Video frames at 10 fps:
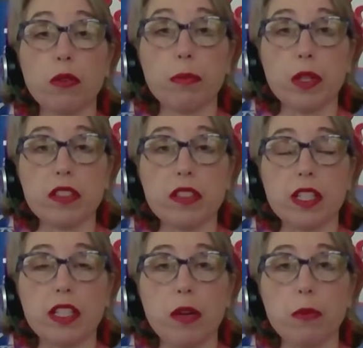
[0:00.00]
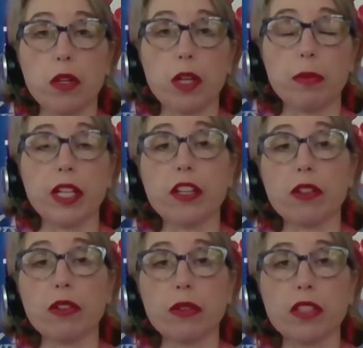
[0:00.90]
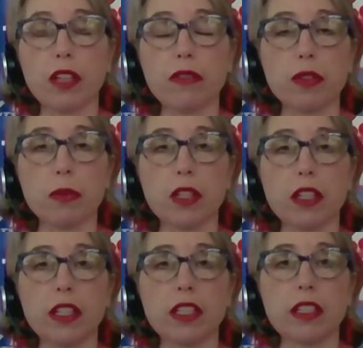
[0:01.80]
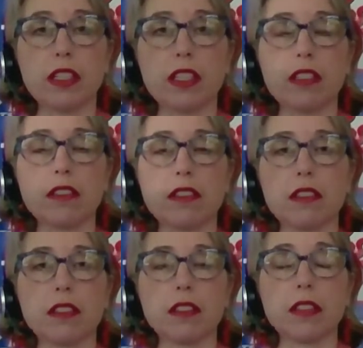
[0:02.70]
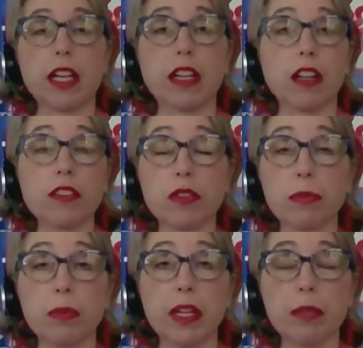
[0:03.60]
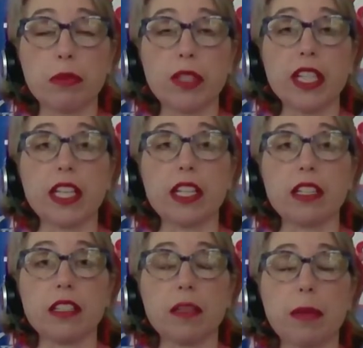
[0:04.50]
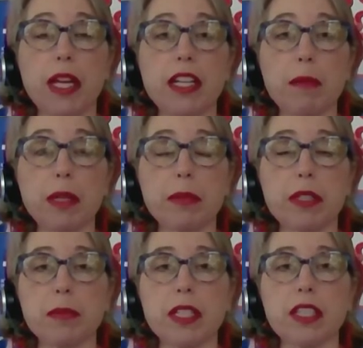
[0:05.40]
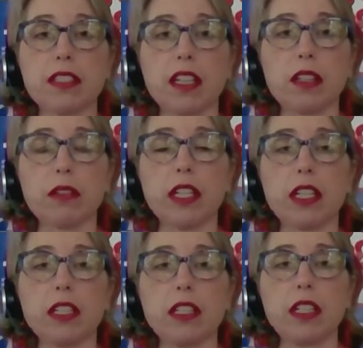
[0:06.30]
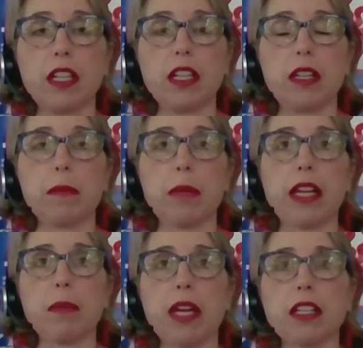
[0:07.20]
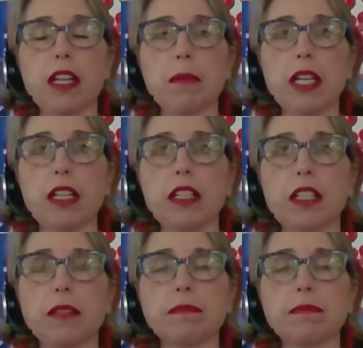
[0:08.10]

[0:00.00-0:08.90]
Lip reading: whole person at work, bringing your whole self to work is also, I think, predated the pandemic, but has been accelerated by the pandemic.